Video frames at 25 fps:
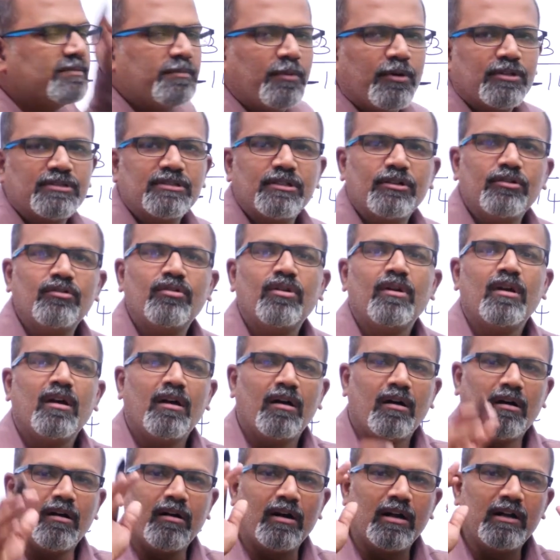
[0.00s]
positive.
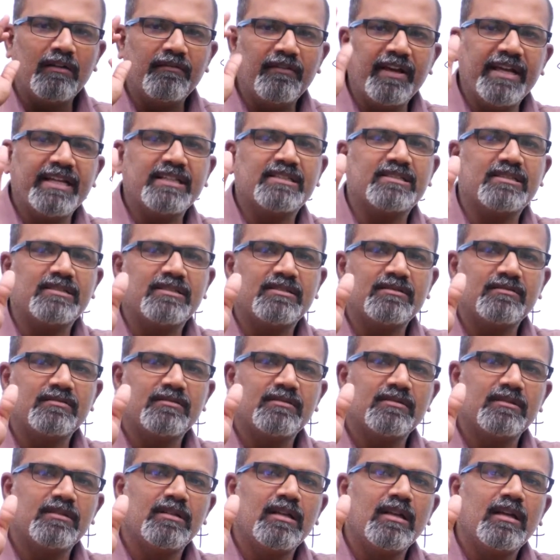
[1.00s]
Always
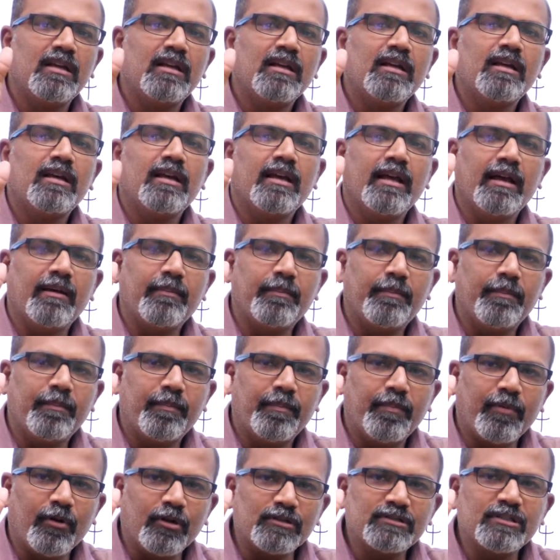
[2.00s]
a
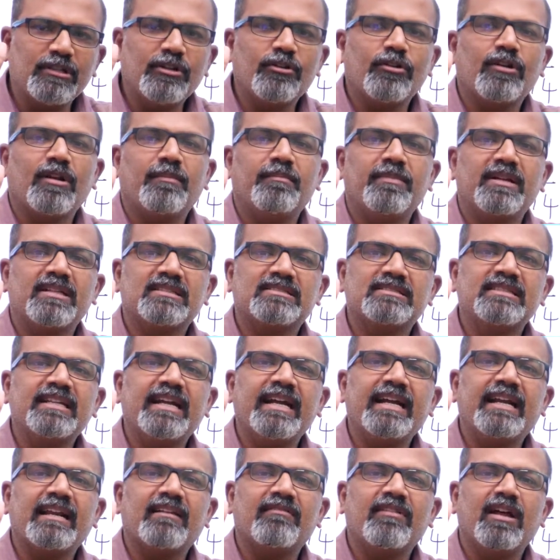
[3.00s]
positive number is
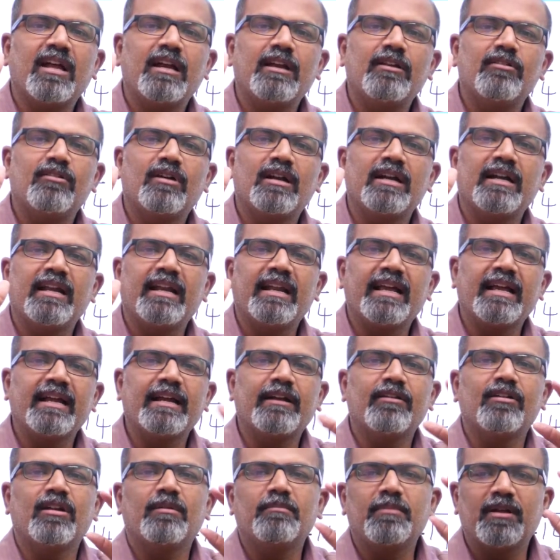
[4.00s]
greater value and a
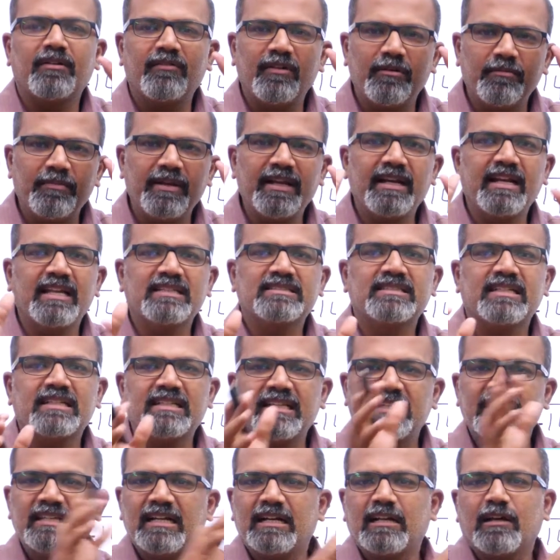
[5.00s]
negative number will be lesser
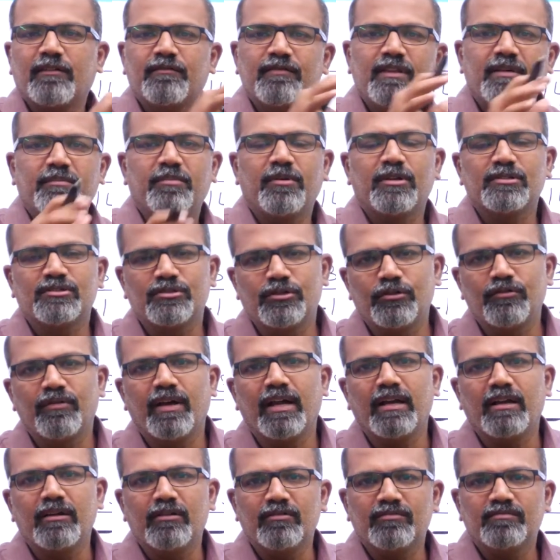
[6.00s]
than that of the positive
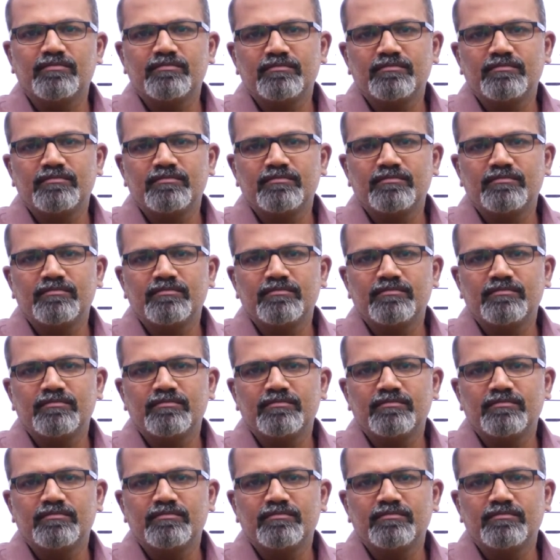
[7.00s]
value.